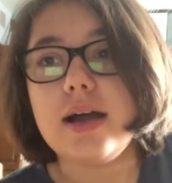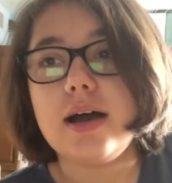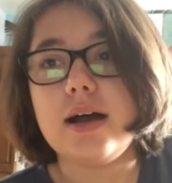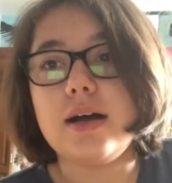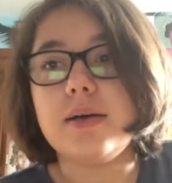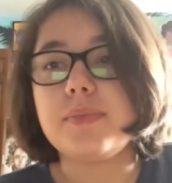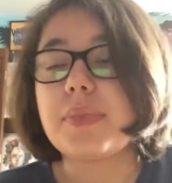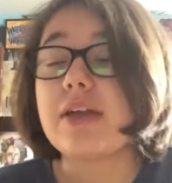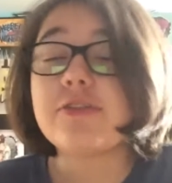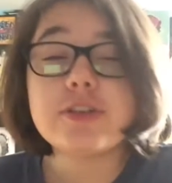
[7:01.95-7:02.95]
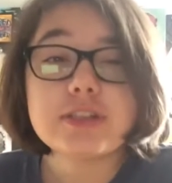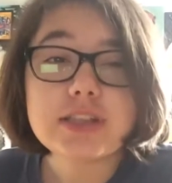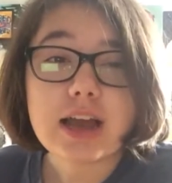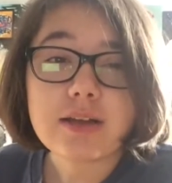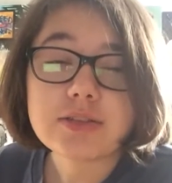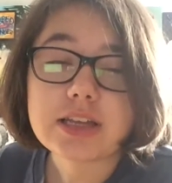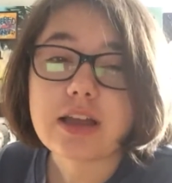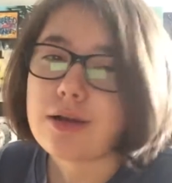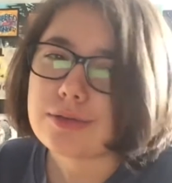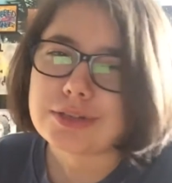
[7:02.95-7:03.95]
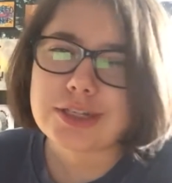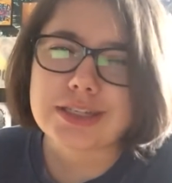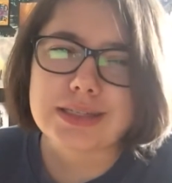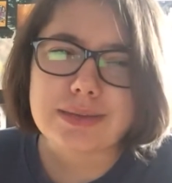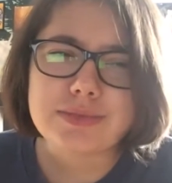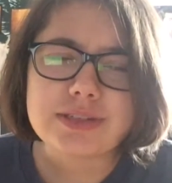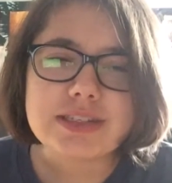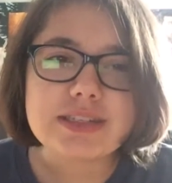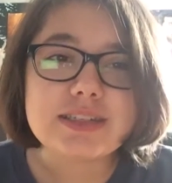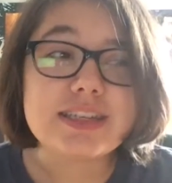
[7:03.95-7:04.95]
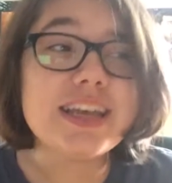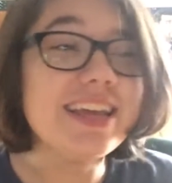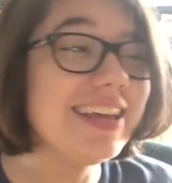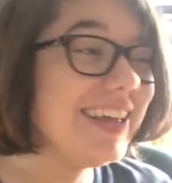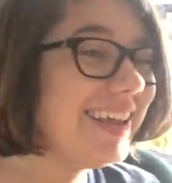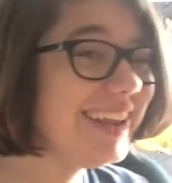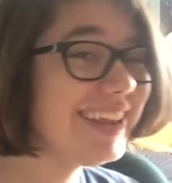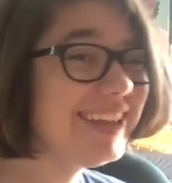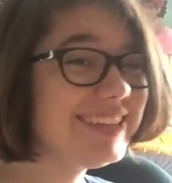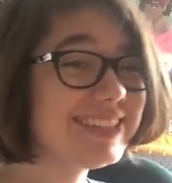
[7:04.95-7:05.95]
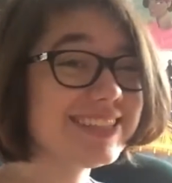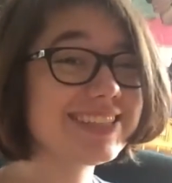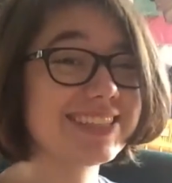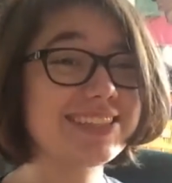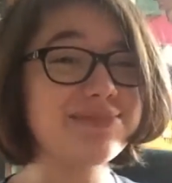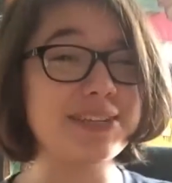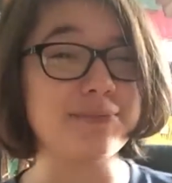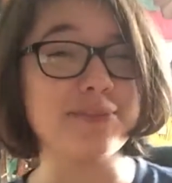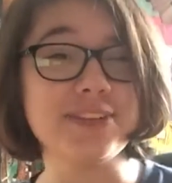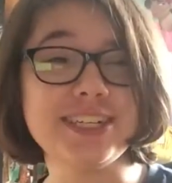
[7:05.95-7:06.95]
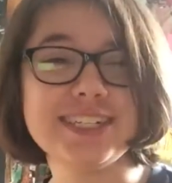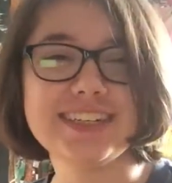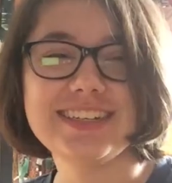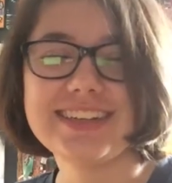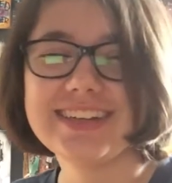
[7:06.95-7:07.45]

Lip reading: At first, I was like, oh, it's just it's just sleep deprivation.